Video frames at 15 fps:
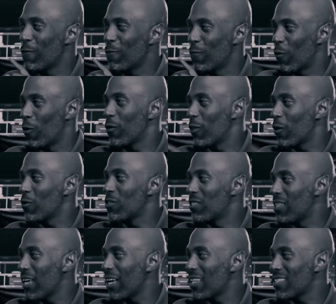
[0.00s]
for those
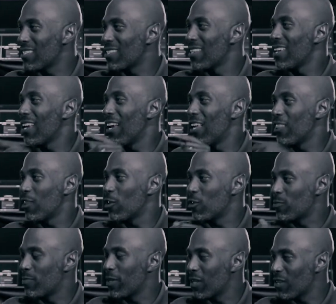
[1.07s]
debts and
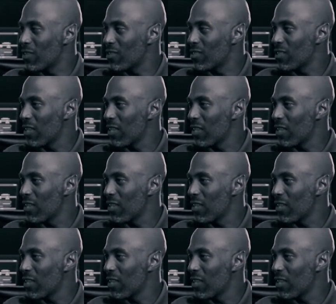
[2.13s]
those bills.